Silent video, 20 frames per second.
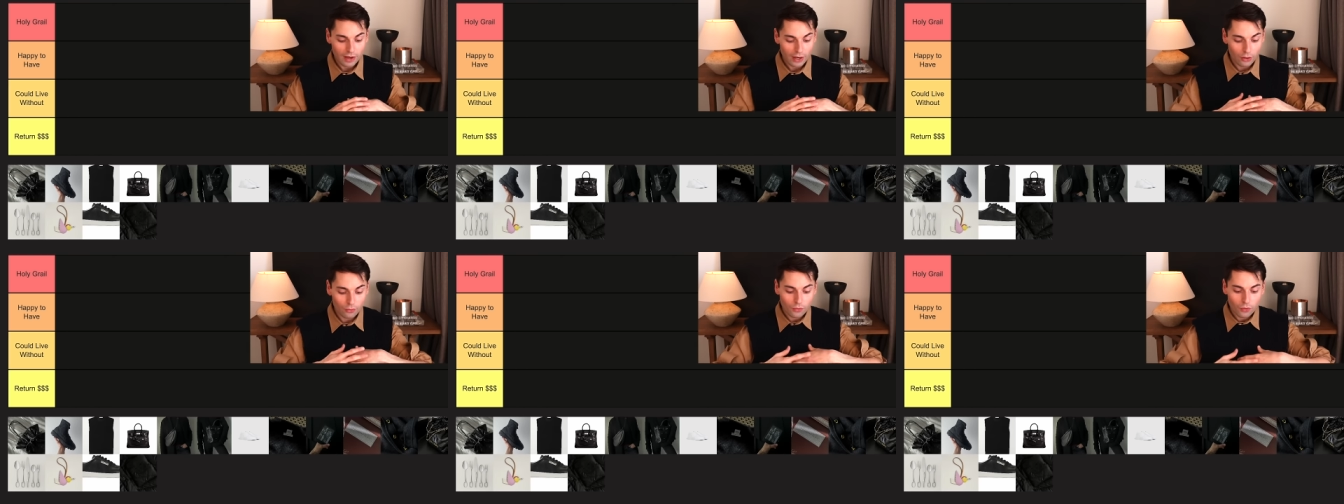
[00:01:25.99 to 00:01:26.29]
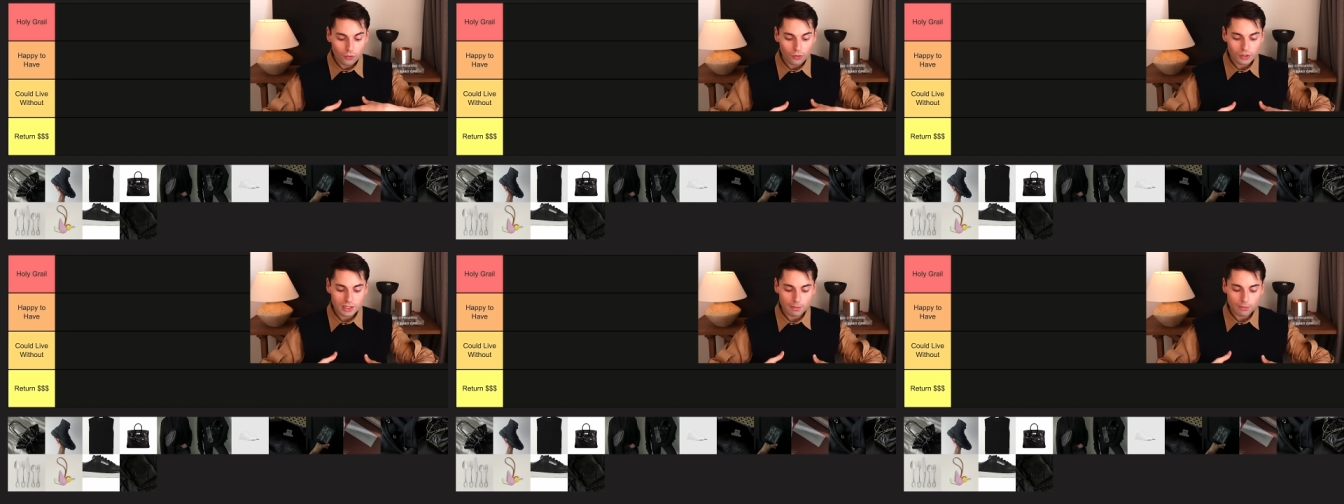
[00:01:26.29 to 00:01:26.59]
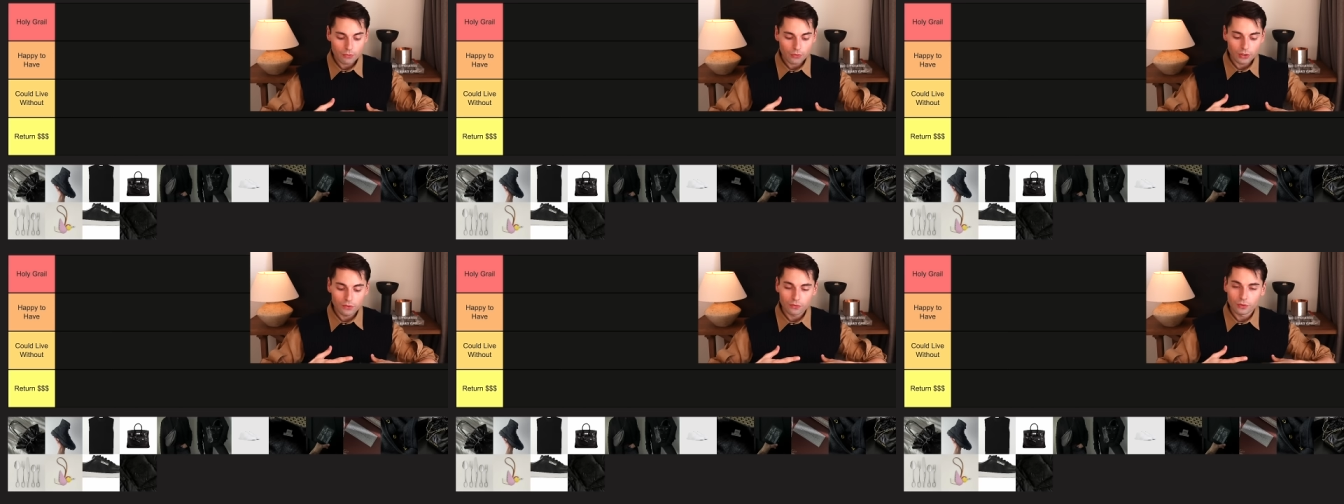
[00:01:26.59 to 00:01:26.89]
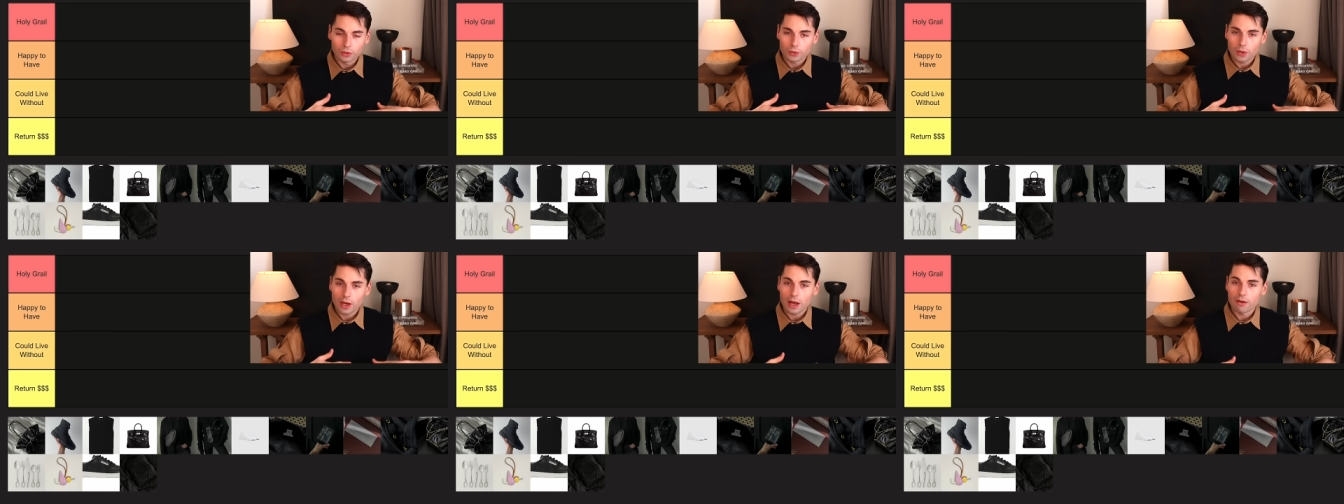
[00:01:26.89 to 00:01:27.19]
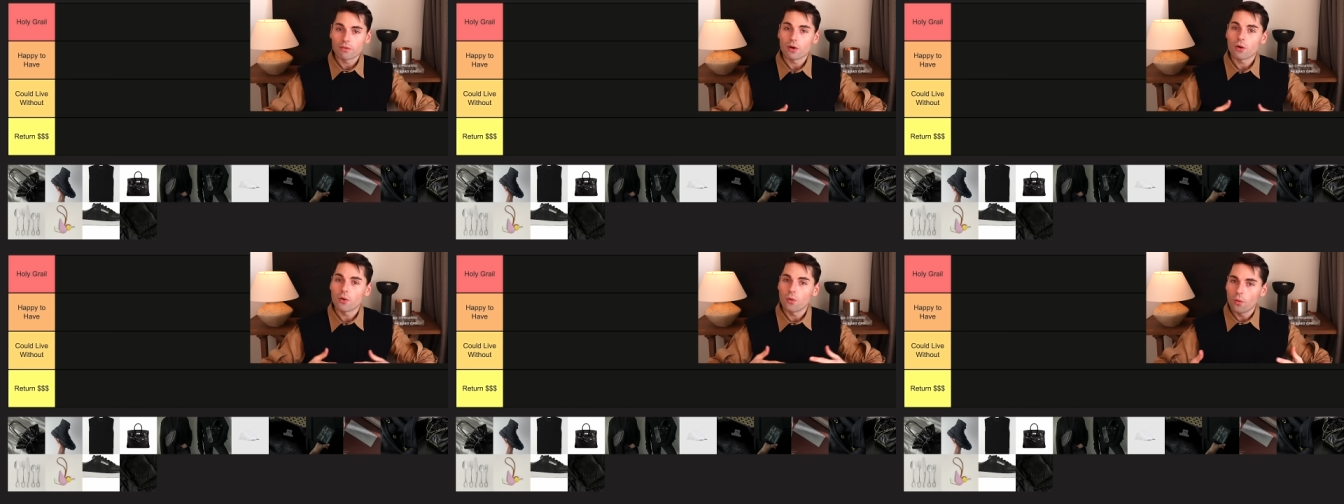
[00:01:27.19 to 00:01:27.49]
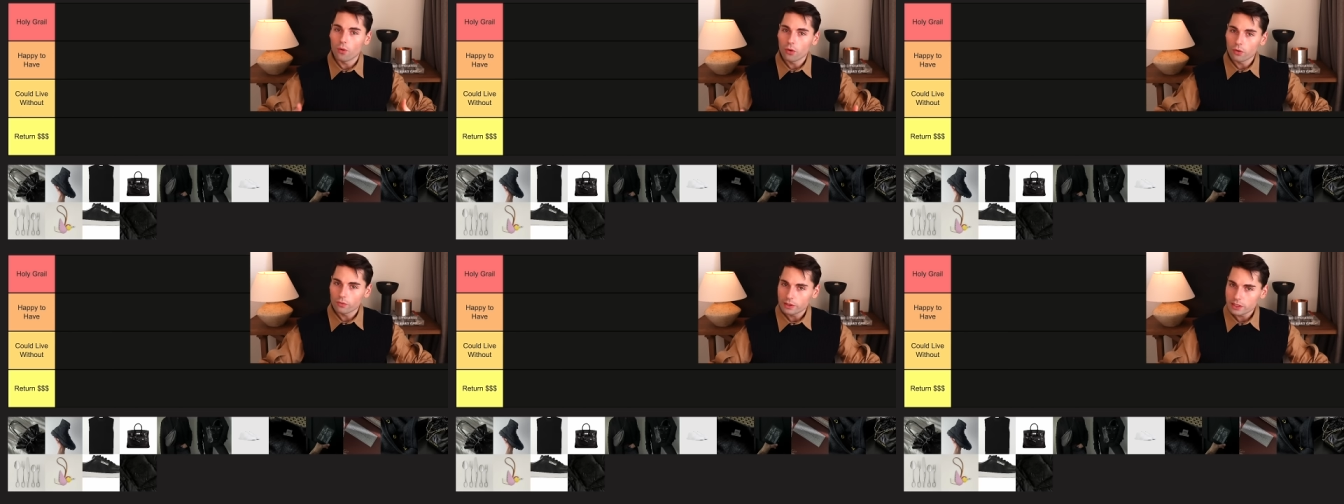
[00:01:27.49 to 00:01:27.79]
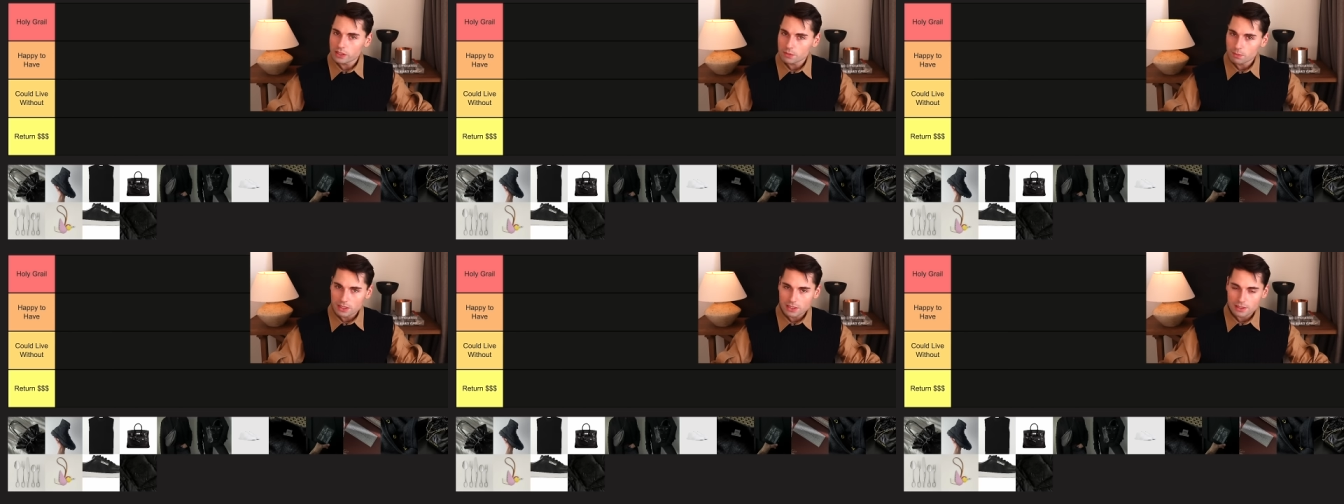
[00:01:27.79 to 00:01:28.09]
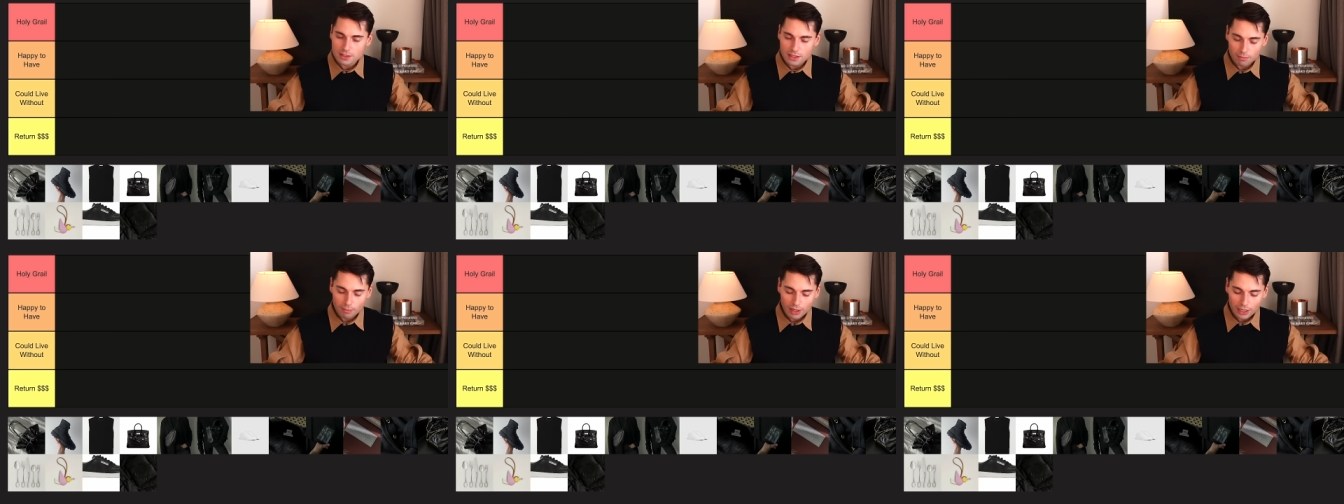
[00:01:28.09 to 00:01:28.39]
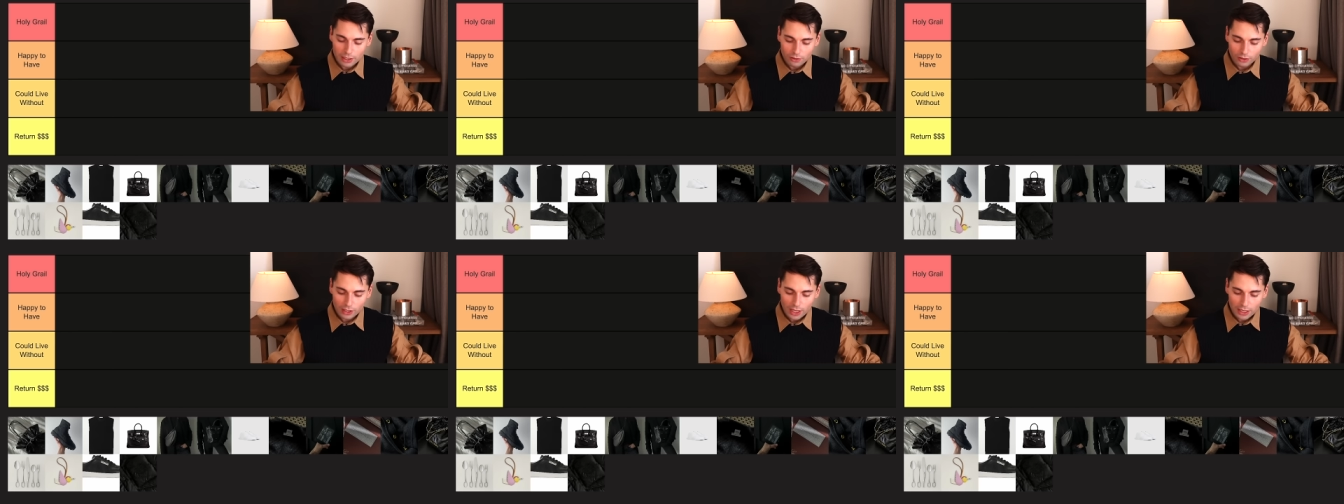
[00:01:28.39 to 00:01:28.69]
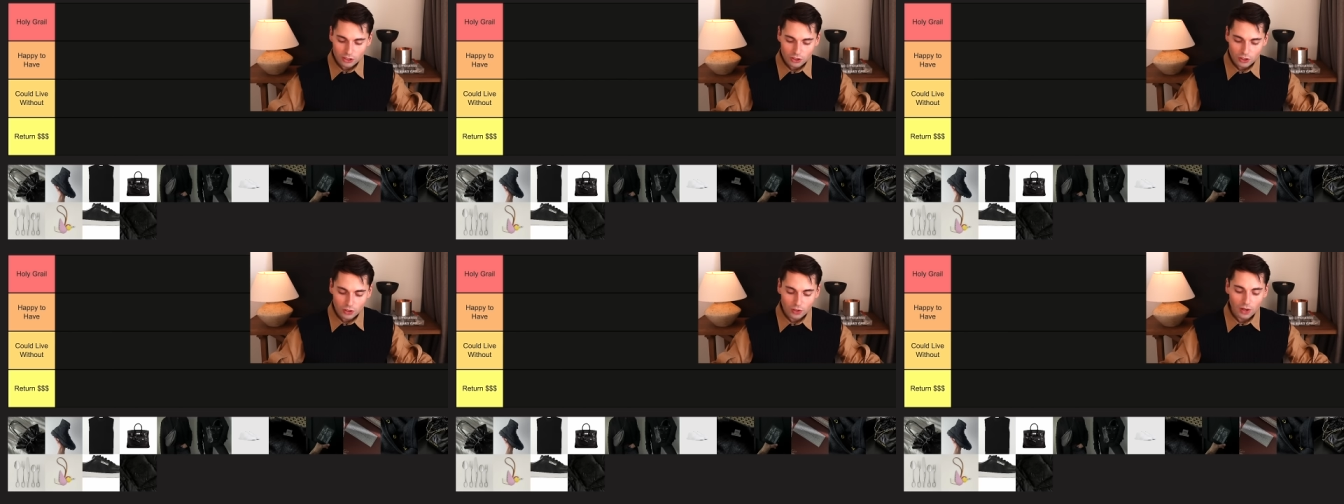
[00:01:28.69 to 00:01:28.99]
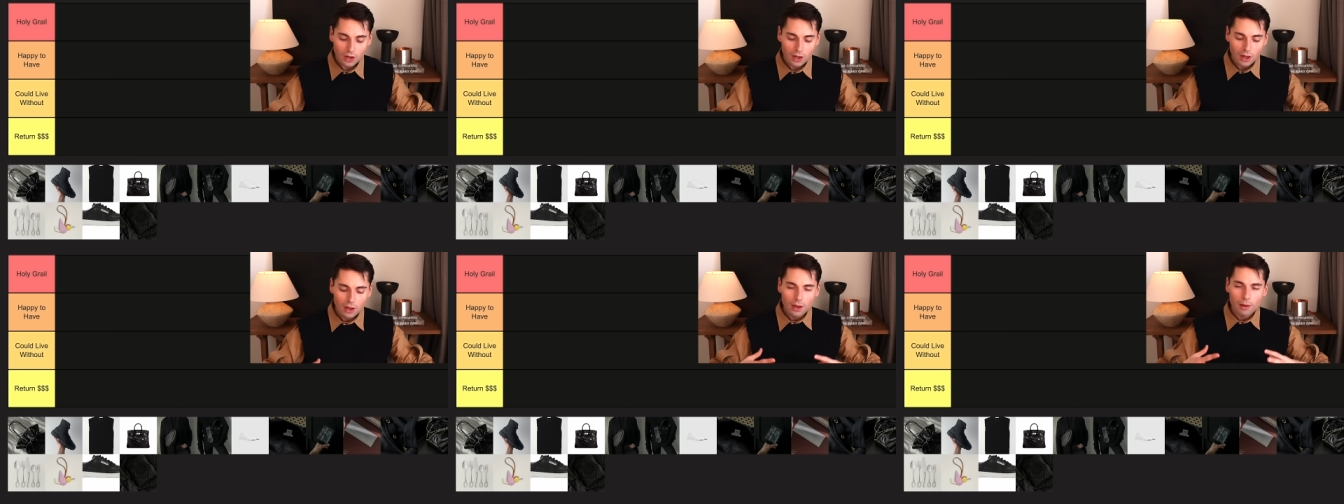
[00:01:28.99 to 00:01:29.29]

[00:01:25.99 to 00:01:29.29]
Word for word: And of course, I'm grateful to have all of these pieces in my collection,